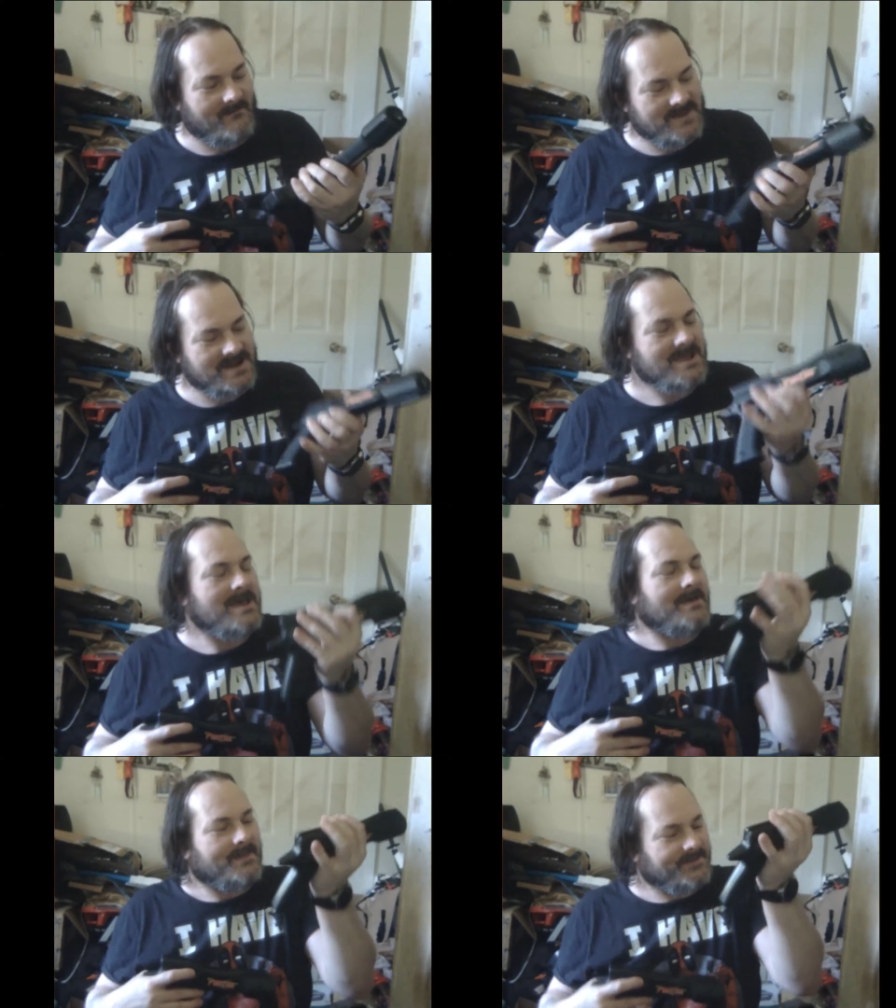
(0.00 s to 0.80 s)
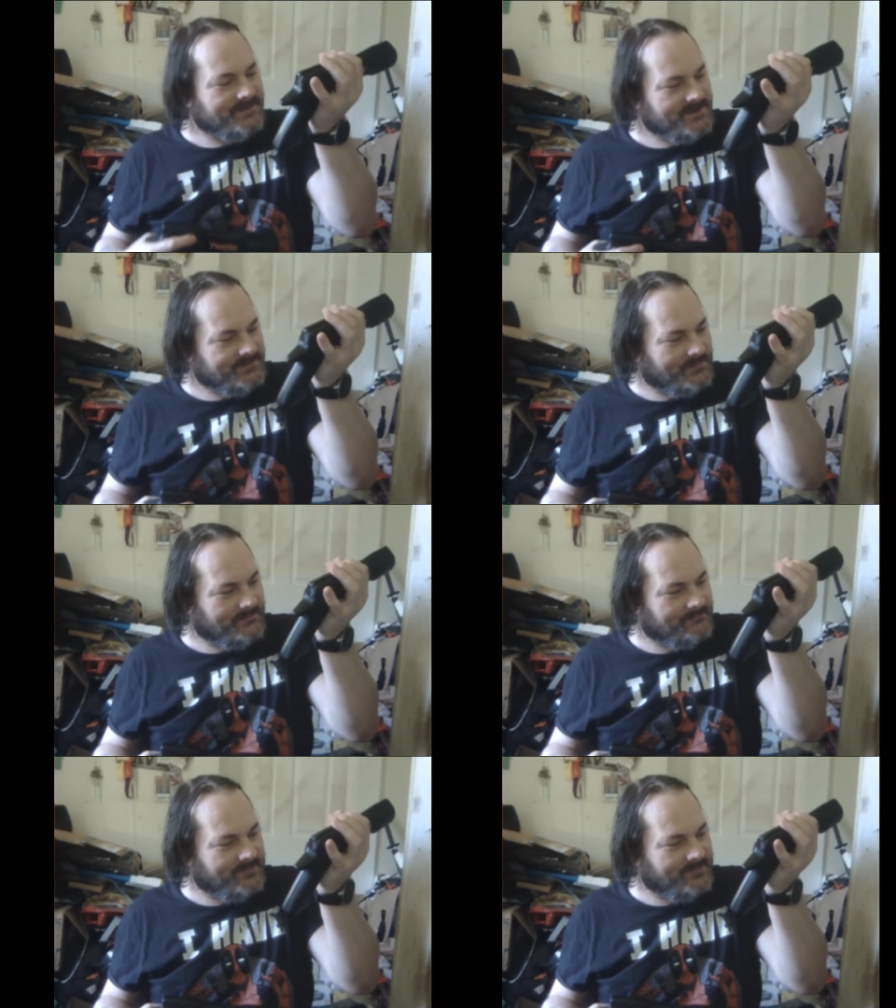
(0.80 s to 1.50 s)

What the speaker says: I mean, these things were